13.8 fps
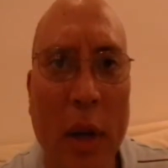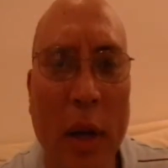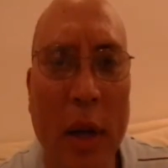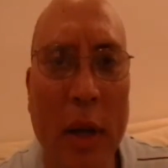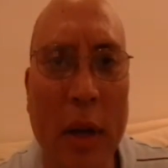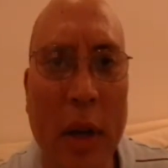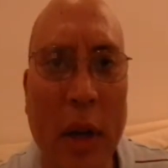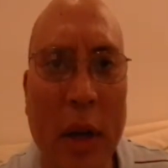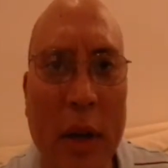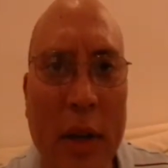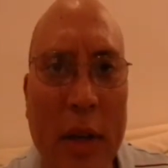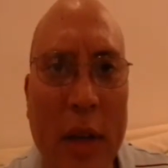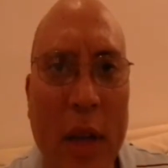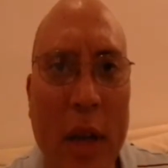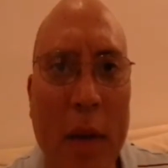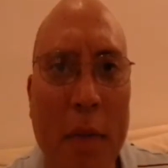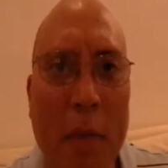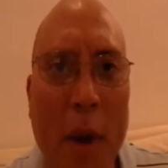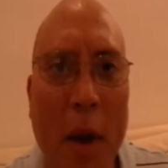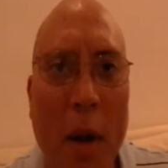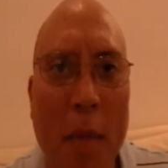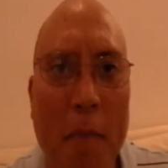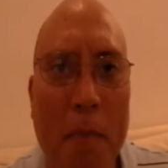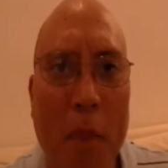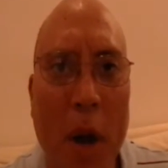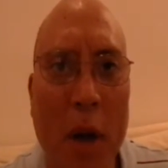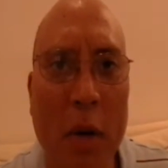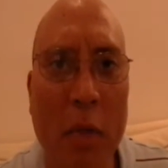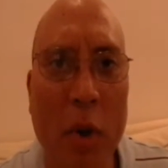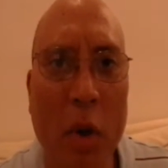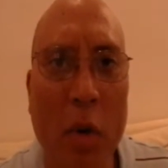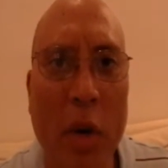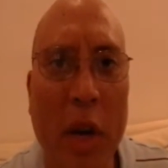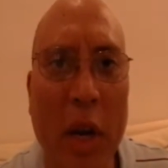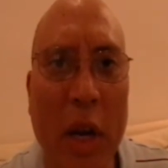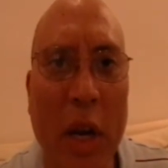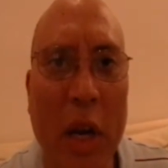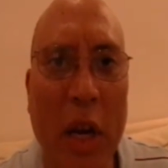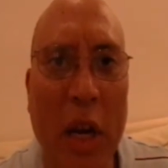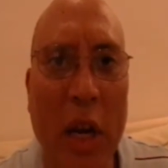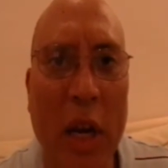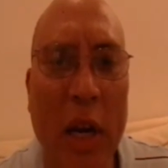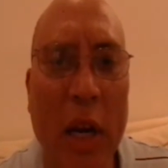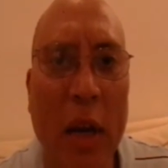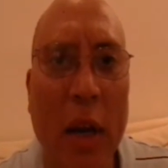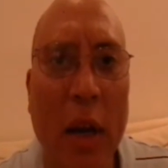and they say Monaroni